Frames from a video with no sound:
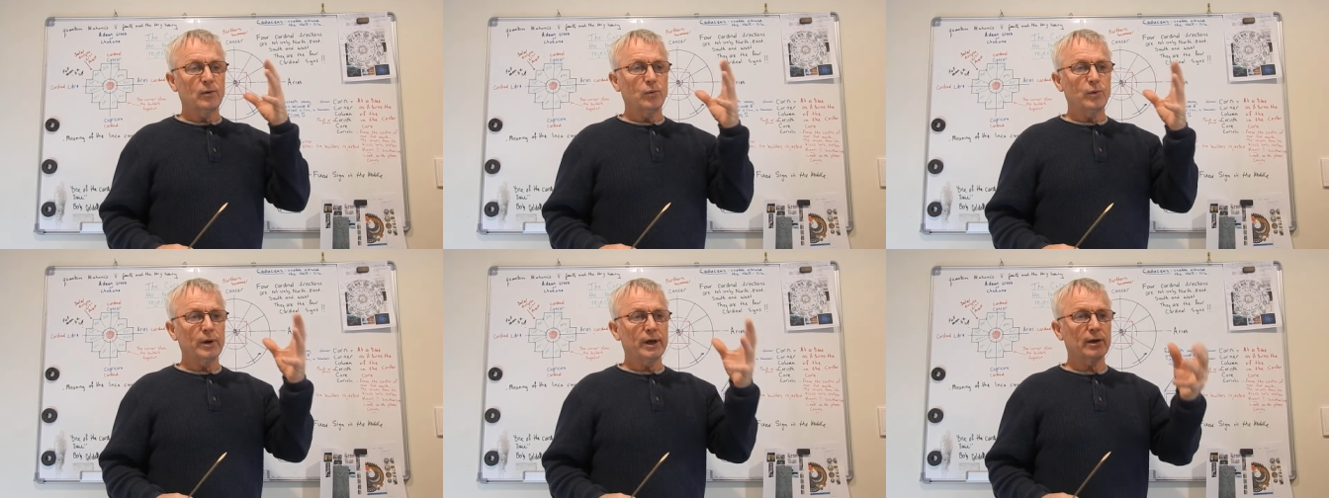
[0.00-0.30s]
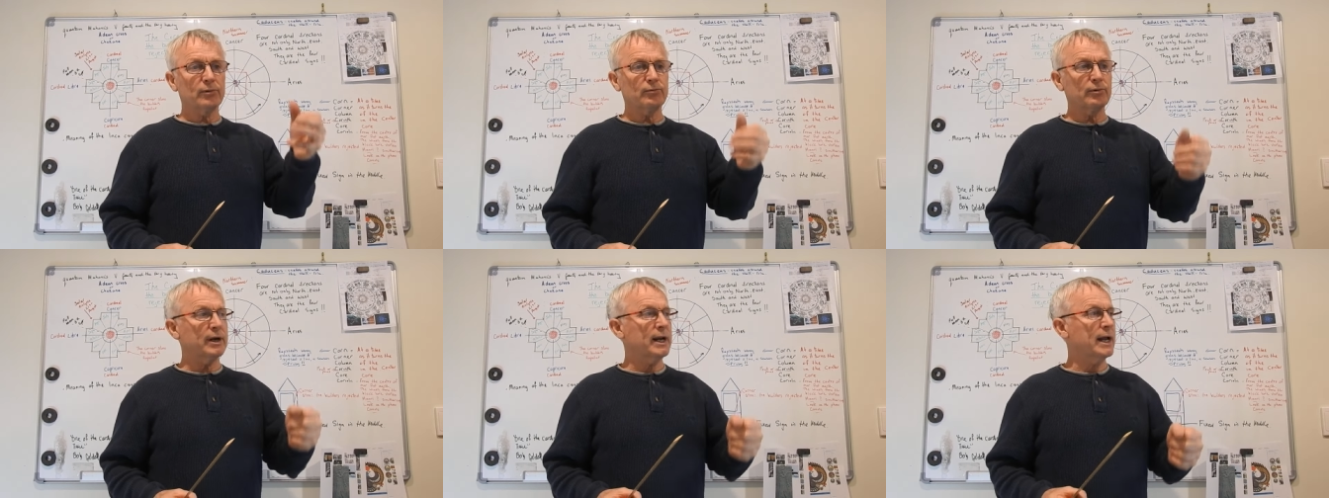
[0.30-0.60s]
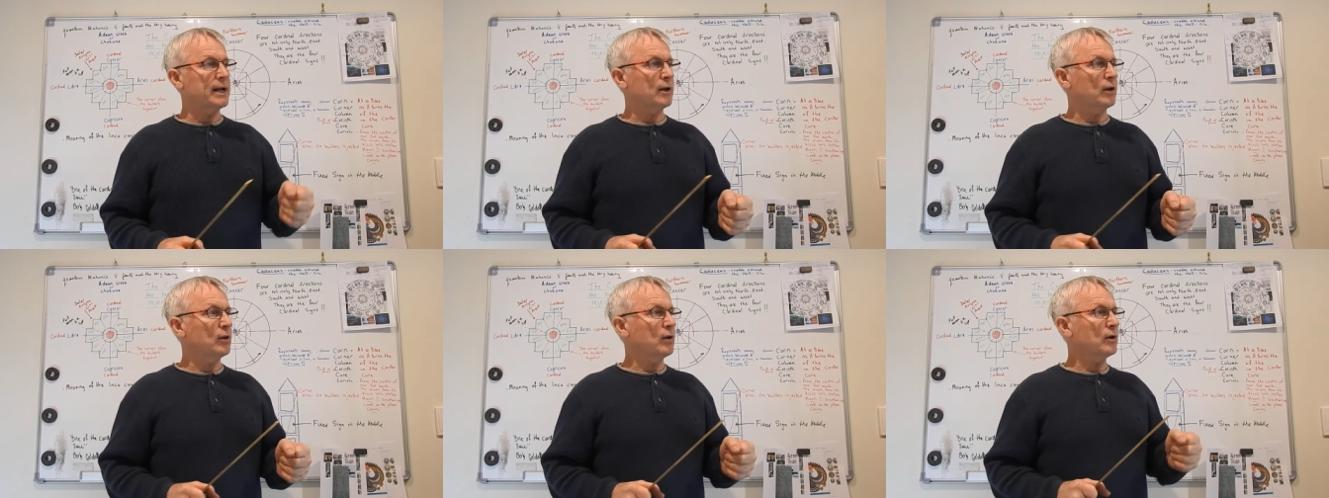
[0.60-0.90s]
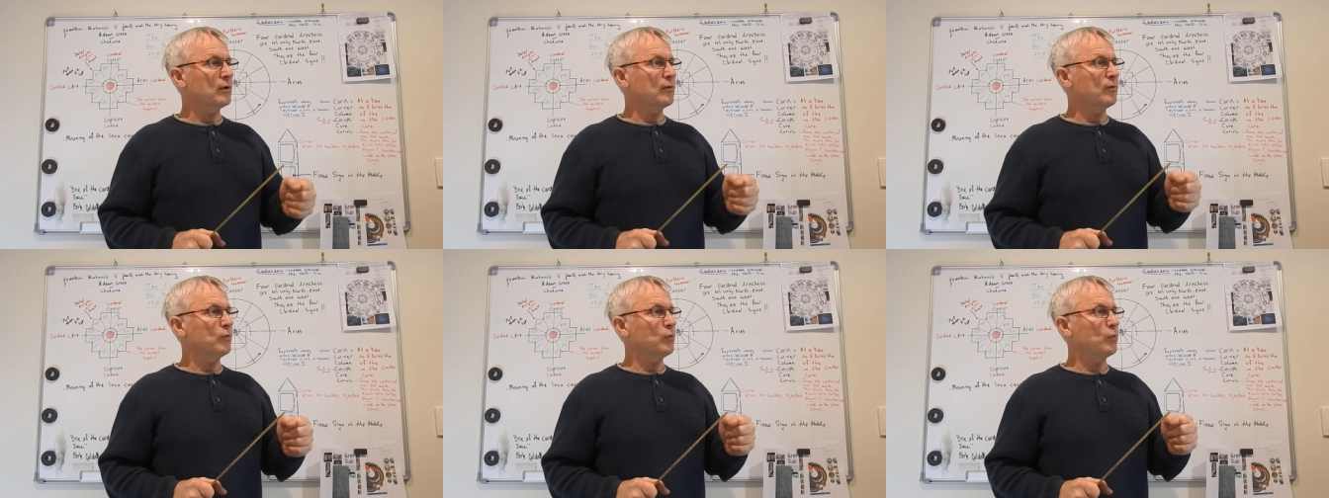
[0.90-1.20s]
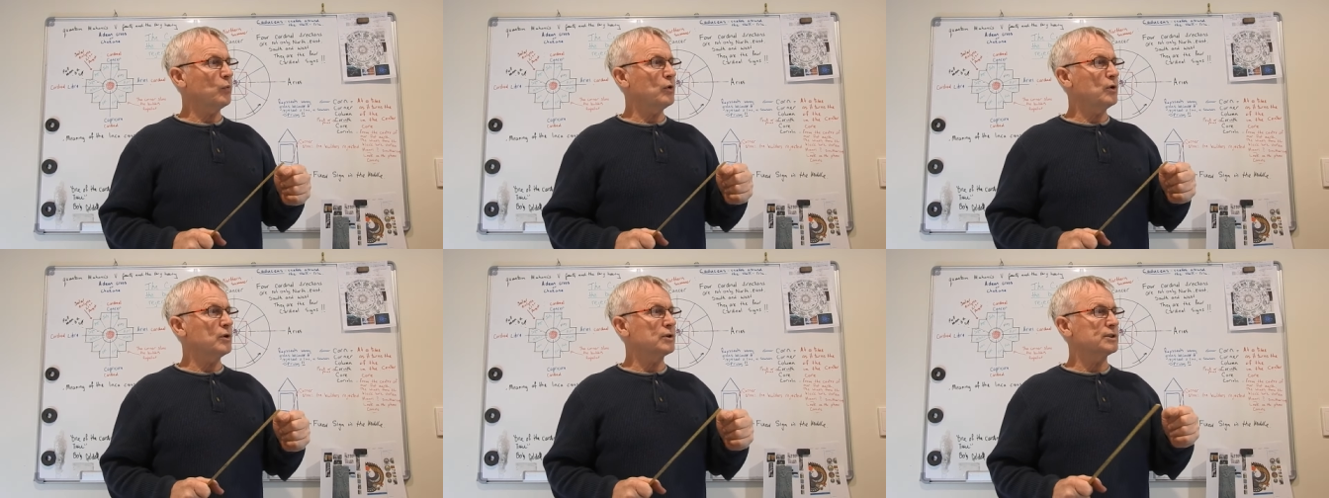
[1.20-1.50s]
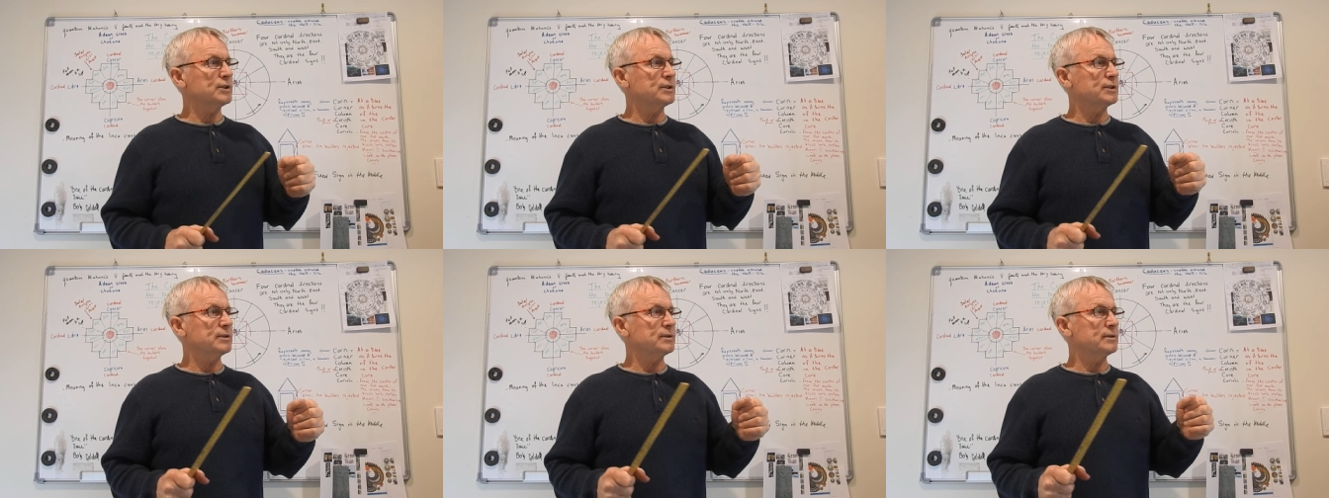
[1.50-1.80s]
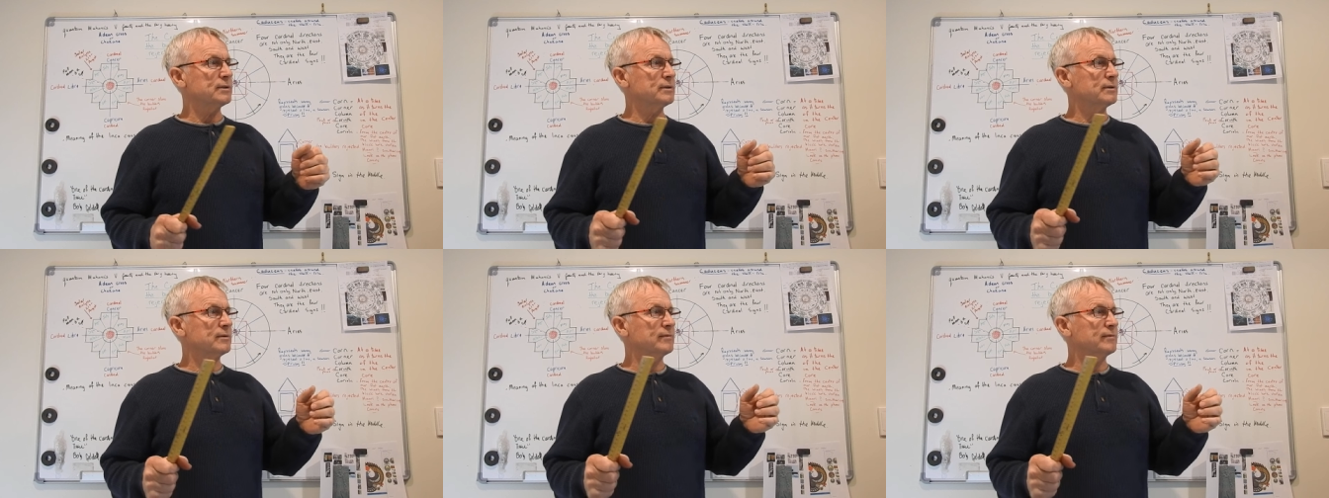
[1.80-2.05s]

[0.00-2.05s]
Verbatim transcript: we can relate a lot of words